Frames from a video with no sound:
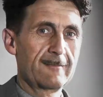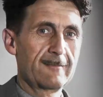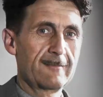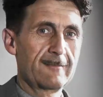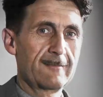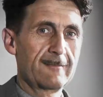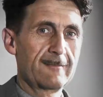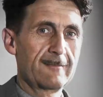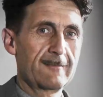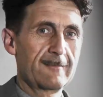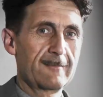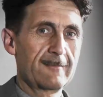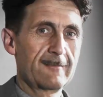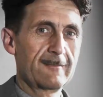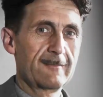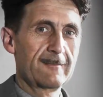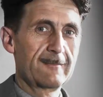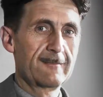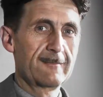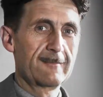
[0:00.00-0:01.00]

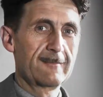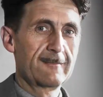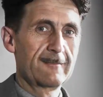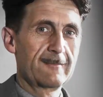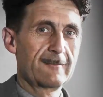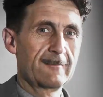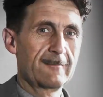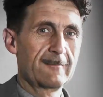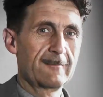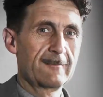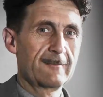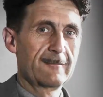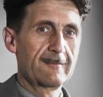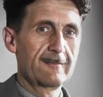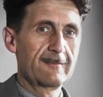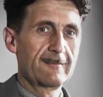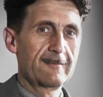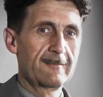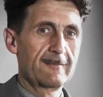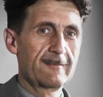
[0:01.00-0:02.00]

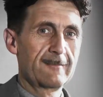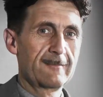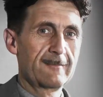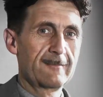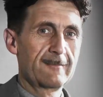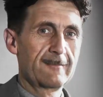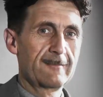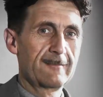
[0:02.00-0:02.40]
[no speech]